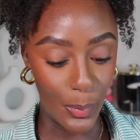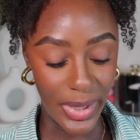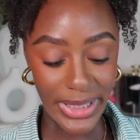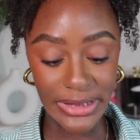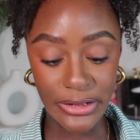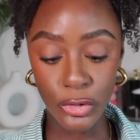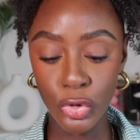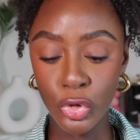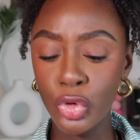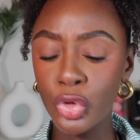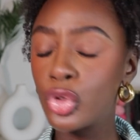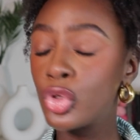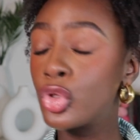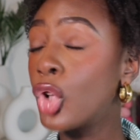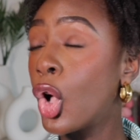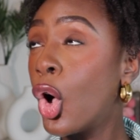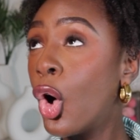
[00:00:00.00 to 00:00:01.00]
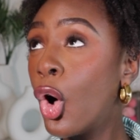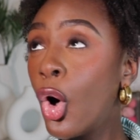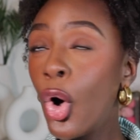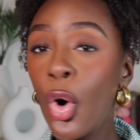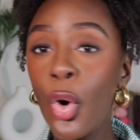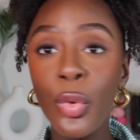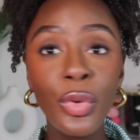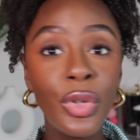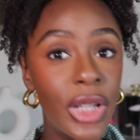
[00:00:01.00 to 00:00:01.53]
It's
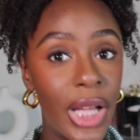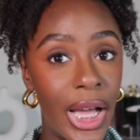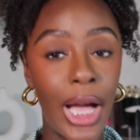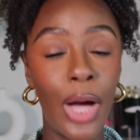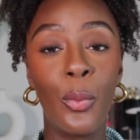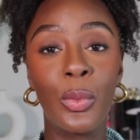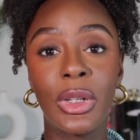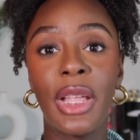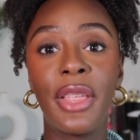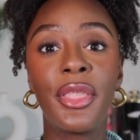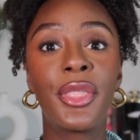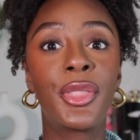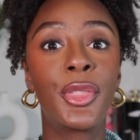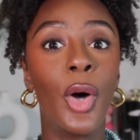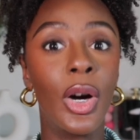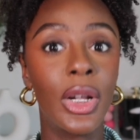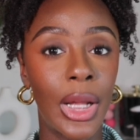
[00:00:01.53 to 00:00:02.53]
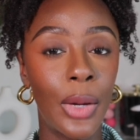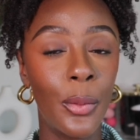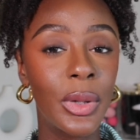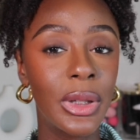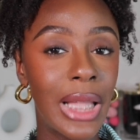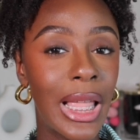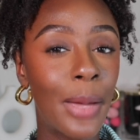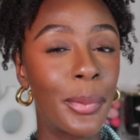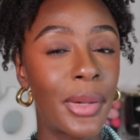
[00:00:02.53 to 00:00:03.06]
so not what I thought I would
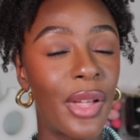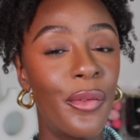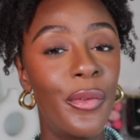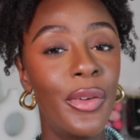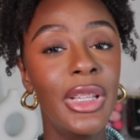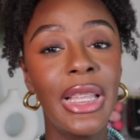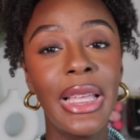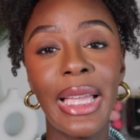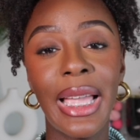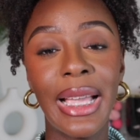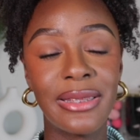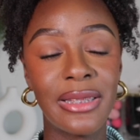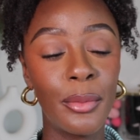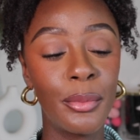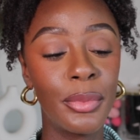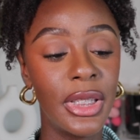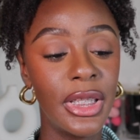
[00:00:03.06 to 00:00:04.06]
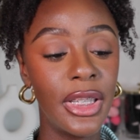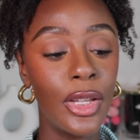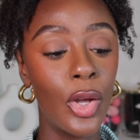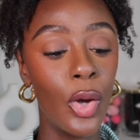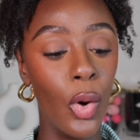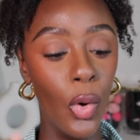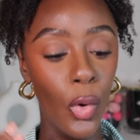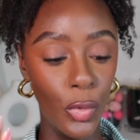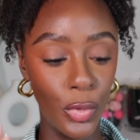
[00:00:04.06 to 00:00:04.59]
like, but I feel like as I'm getting
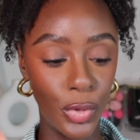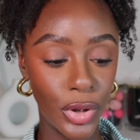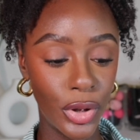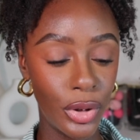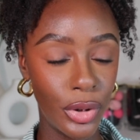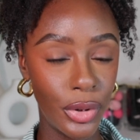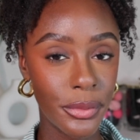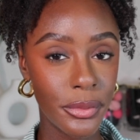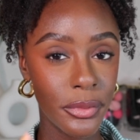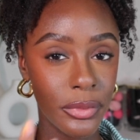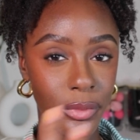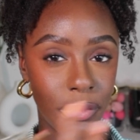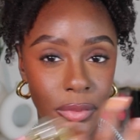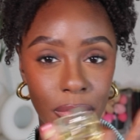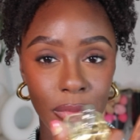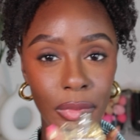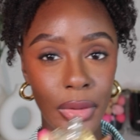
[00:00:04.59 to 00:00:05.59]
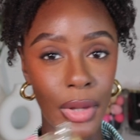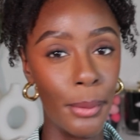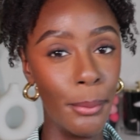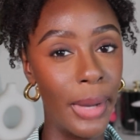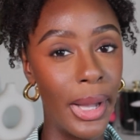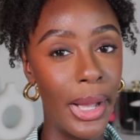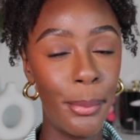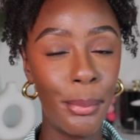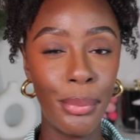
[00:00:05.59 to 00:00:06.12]
older,
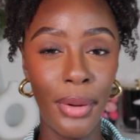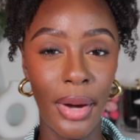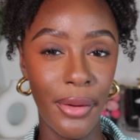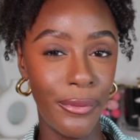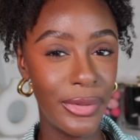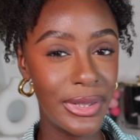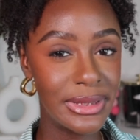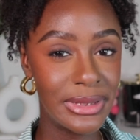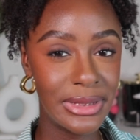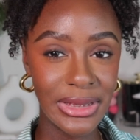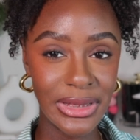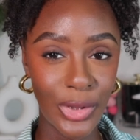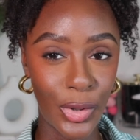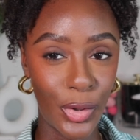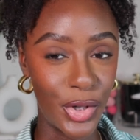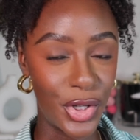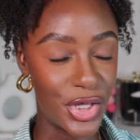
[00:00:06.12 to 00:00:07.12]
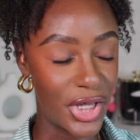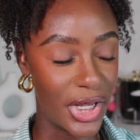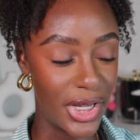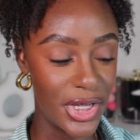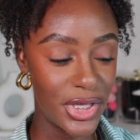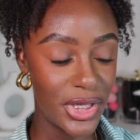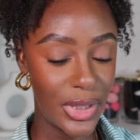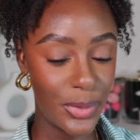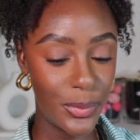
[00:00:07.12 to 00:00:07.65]
my preferences are
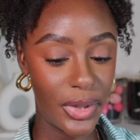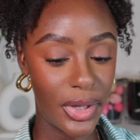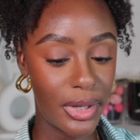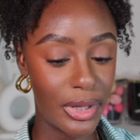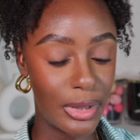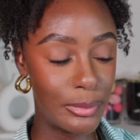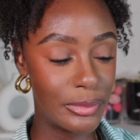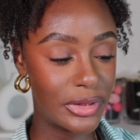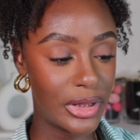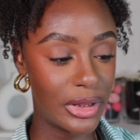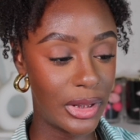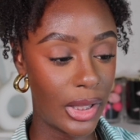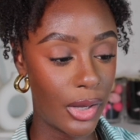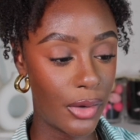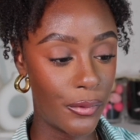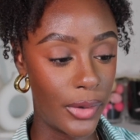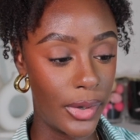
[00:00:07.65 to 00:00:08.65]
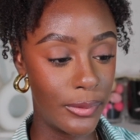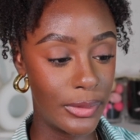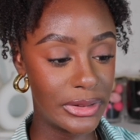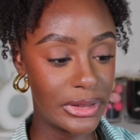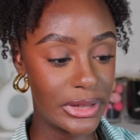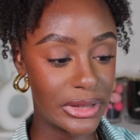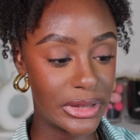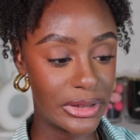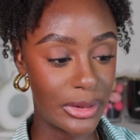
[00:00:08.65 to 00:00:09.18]
changing when it comes to like
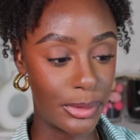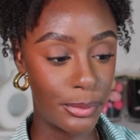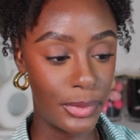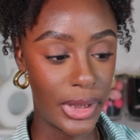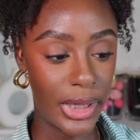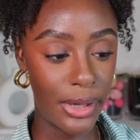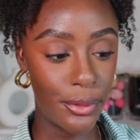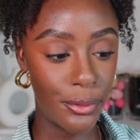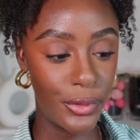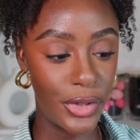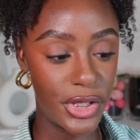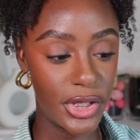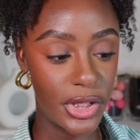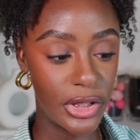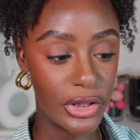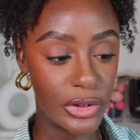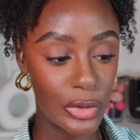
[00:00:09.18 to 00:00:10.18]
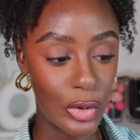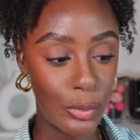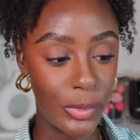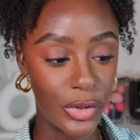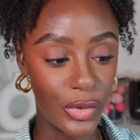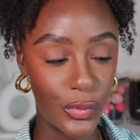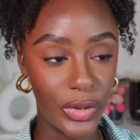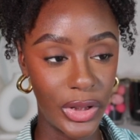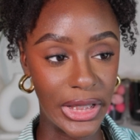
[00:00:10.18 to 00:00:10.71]
fragrances, because I'm not reaching so
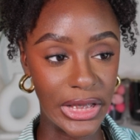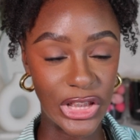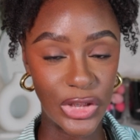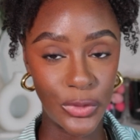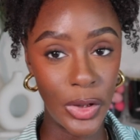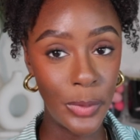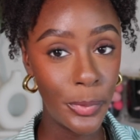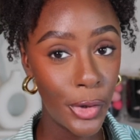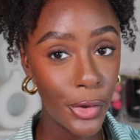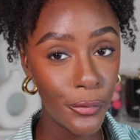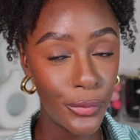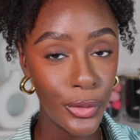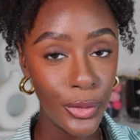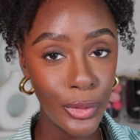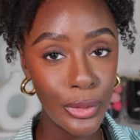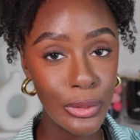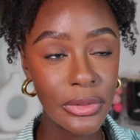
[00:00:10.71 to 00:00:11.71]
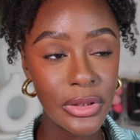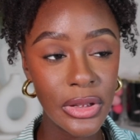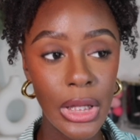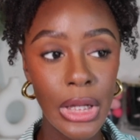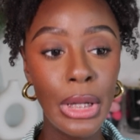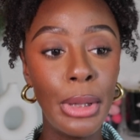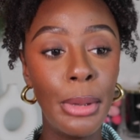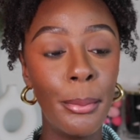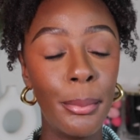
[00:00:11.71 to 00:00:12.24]
much for like sweet perfumes,
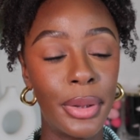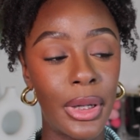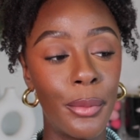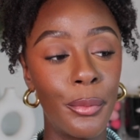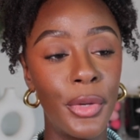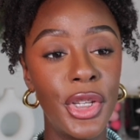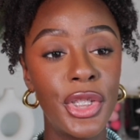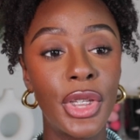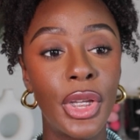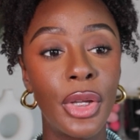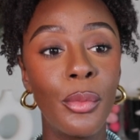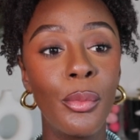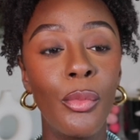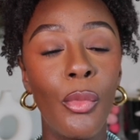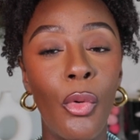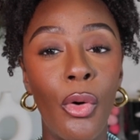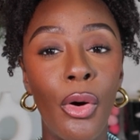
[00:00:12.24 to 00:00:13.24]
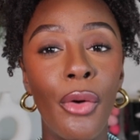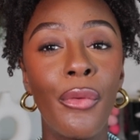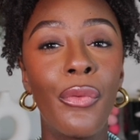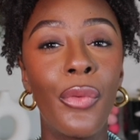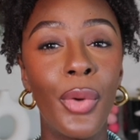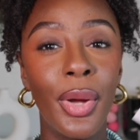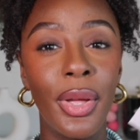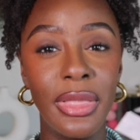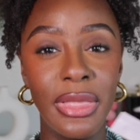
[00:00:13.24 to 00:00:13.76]
but I'm reaching more
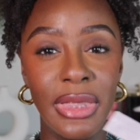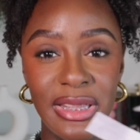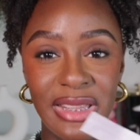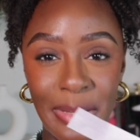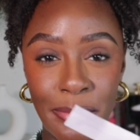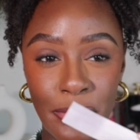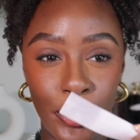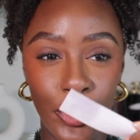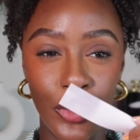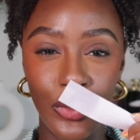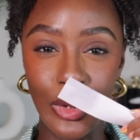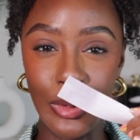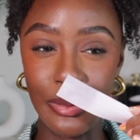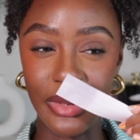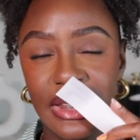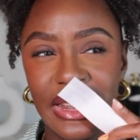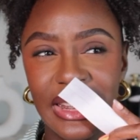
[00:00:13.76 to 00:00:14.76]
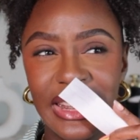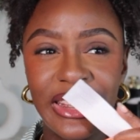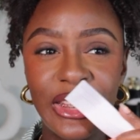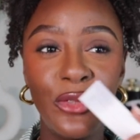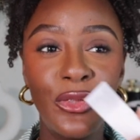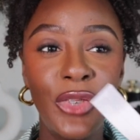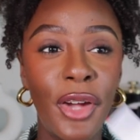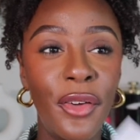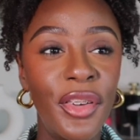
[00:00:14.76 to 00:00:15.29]
for these type of perfumes. It's a
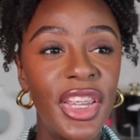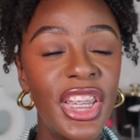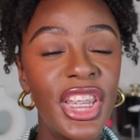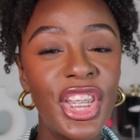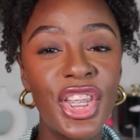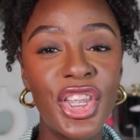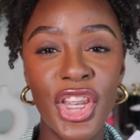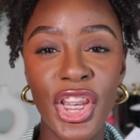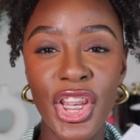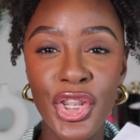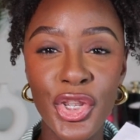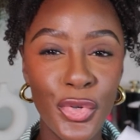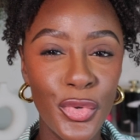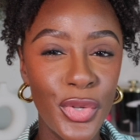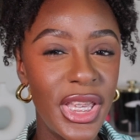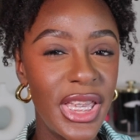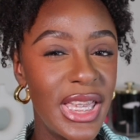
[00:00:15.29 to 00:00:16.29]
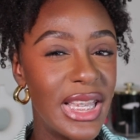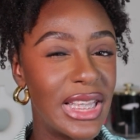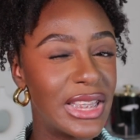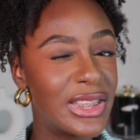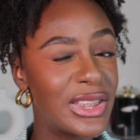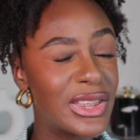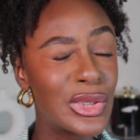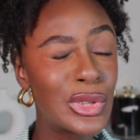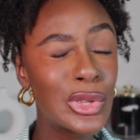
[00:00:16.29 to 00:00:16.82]
very gingery,
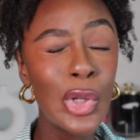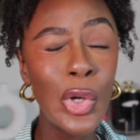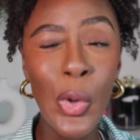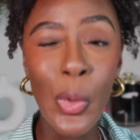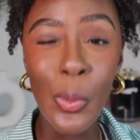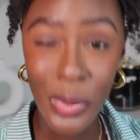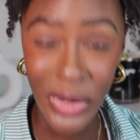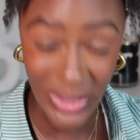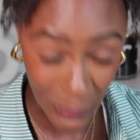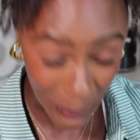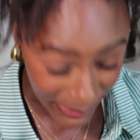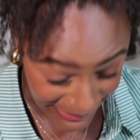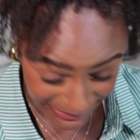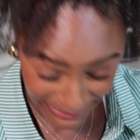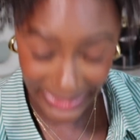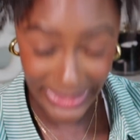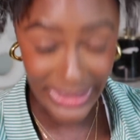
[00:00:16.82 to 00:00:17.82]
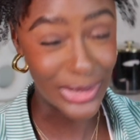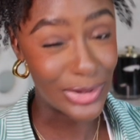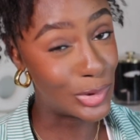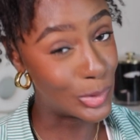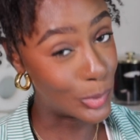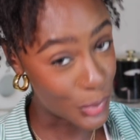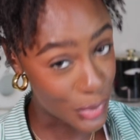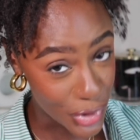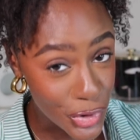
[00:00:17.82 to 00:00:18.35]
super spicy, because you
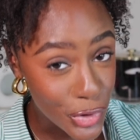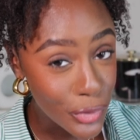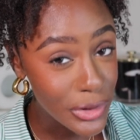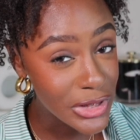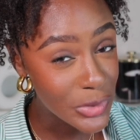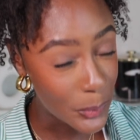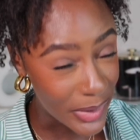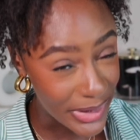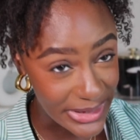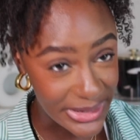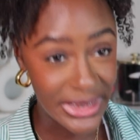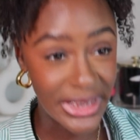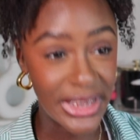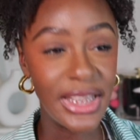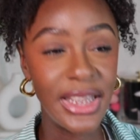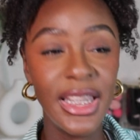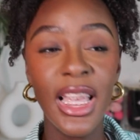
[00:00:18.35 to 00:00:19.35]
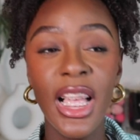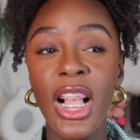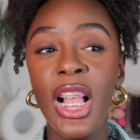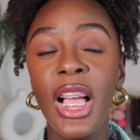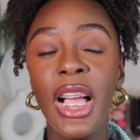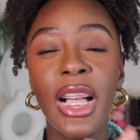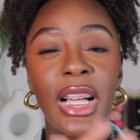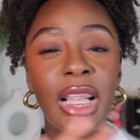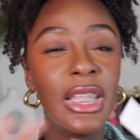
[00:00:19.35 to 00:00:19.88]
know ginger is spicy,
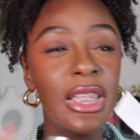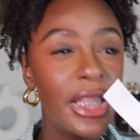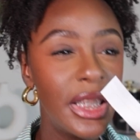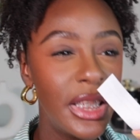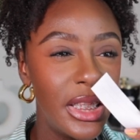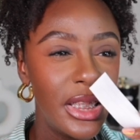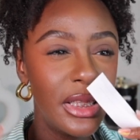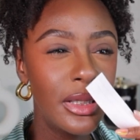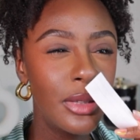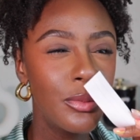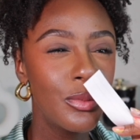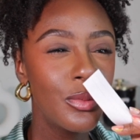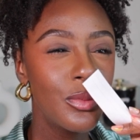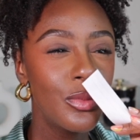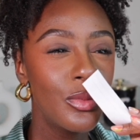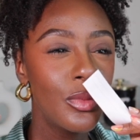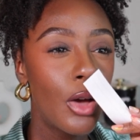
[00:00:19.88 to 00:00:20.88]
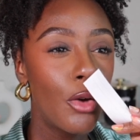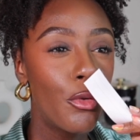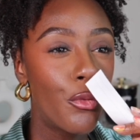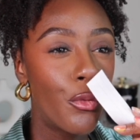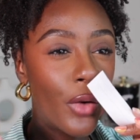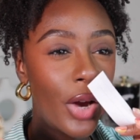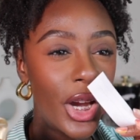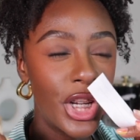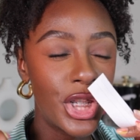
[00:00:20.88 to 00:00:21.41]
clean,
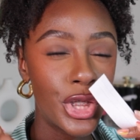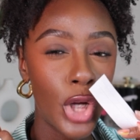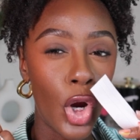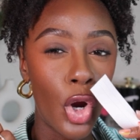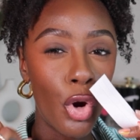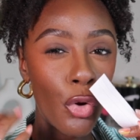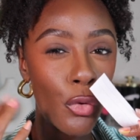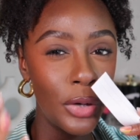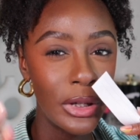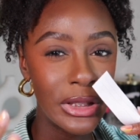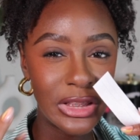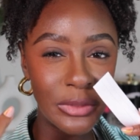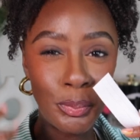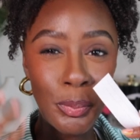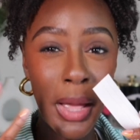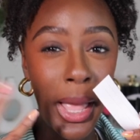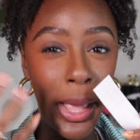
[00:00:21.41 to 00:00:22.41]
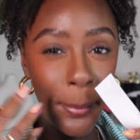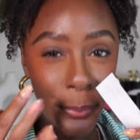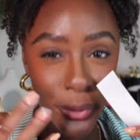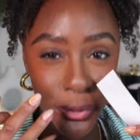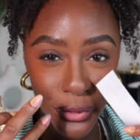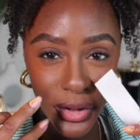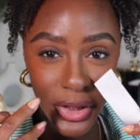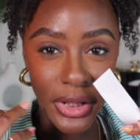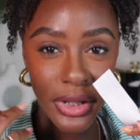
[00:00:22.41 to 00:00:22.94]
fresh, crisp,
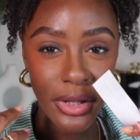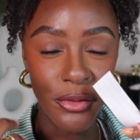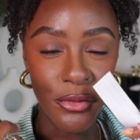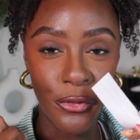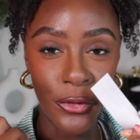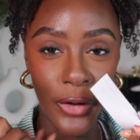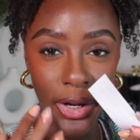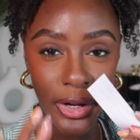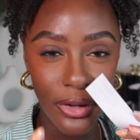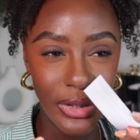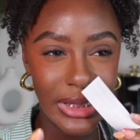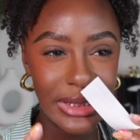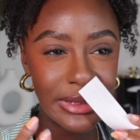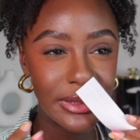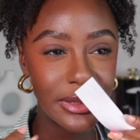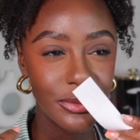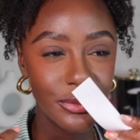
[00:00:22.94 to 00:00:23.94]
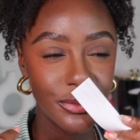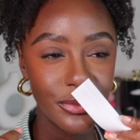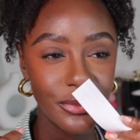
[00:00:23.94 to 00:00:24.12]
peppery fragrance.